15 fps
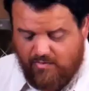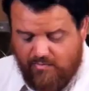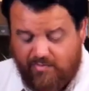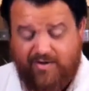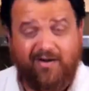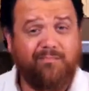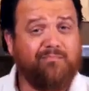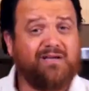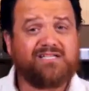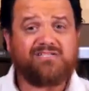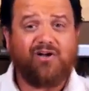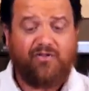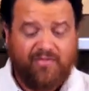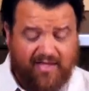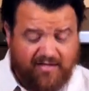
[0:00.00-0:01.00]
We're gonna mix
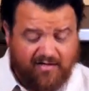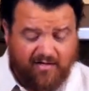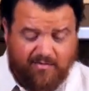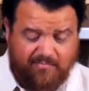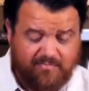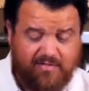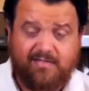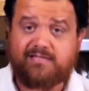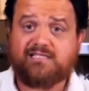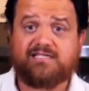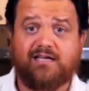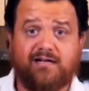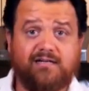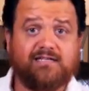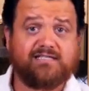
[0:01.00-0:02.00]
all that up and set
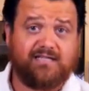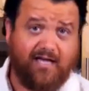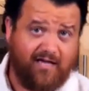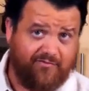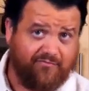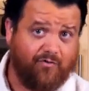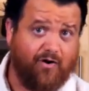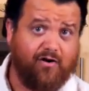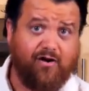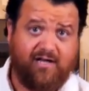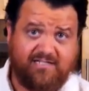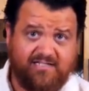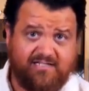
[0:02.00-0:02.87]
it aside for our next